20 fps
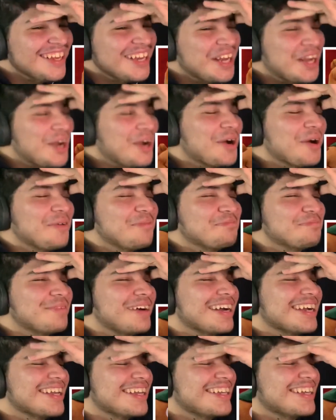Oh,
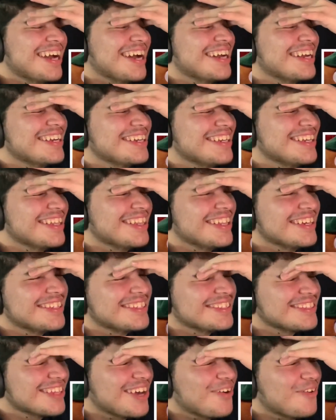my work? God. It
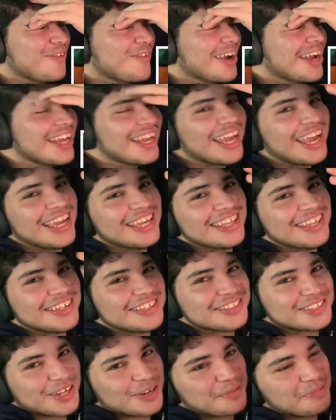looks so wet, and it
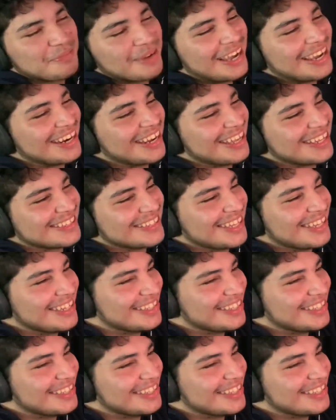looks so mad like that.